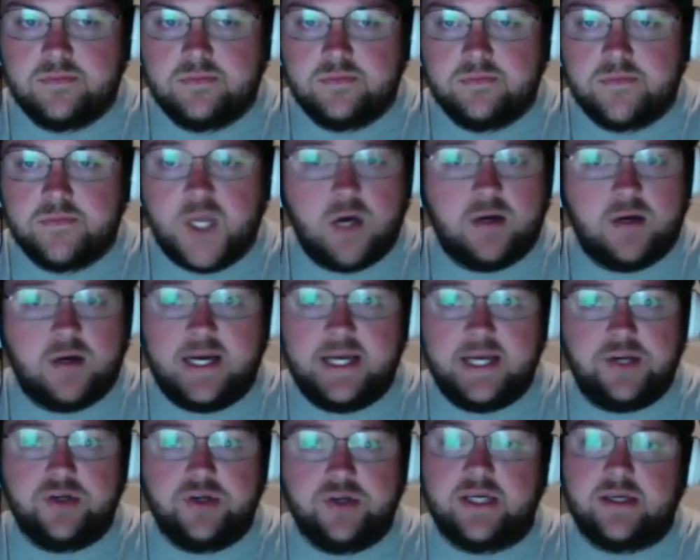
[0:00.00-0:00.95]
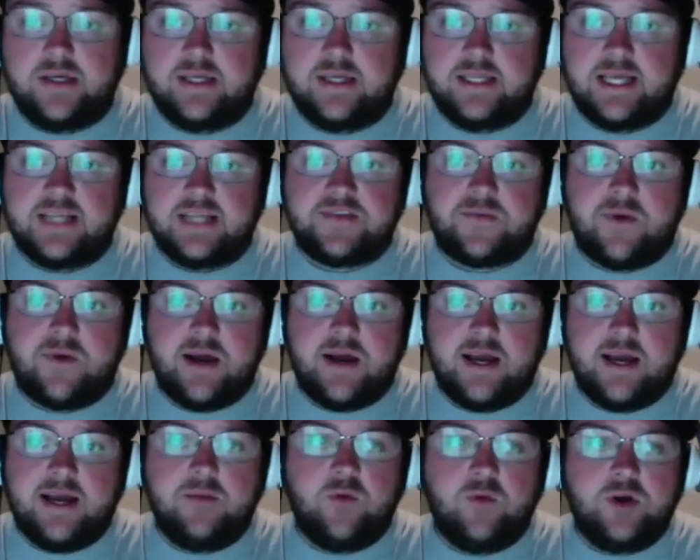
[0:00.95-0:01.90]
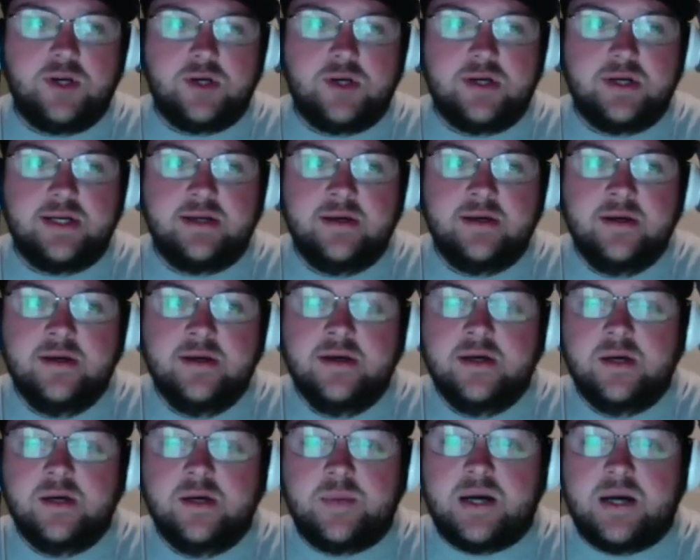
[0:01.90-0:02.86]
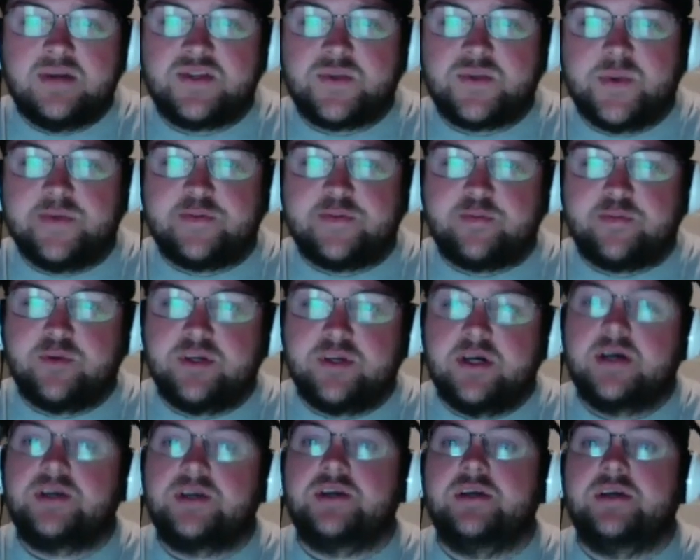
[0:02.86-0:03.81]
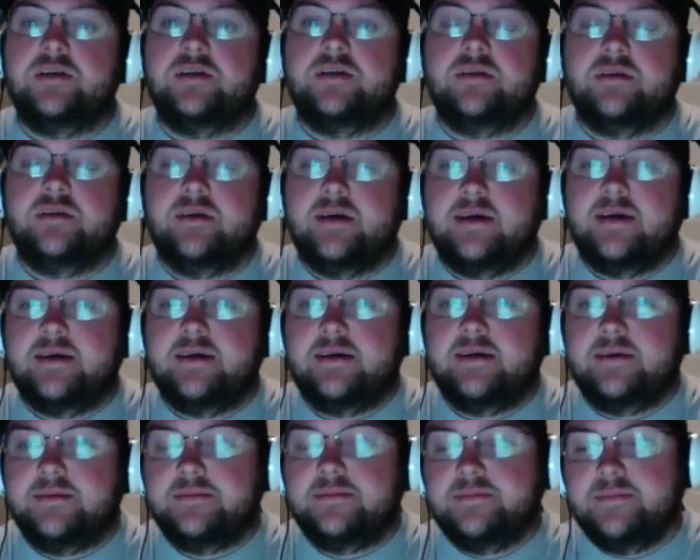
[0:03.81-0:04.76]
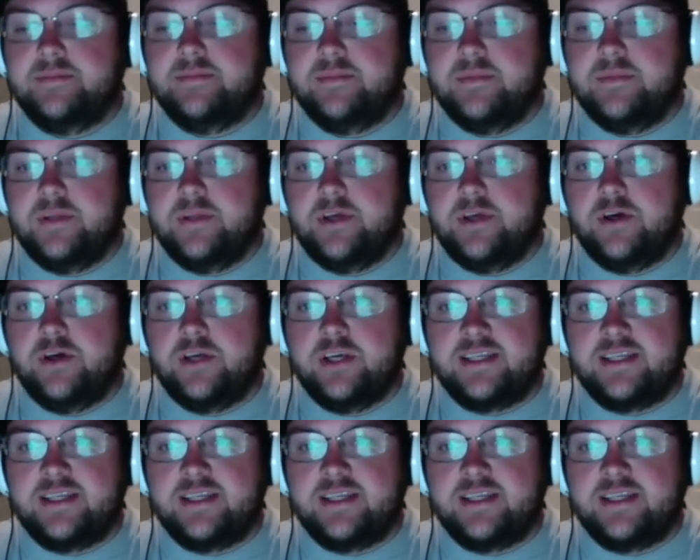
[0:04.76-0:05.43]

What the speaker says: No, I agree, and that's why I'm wondering about Swift's production. You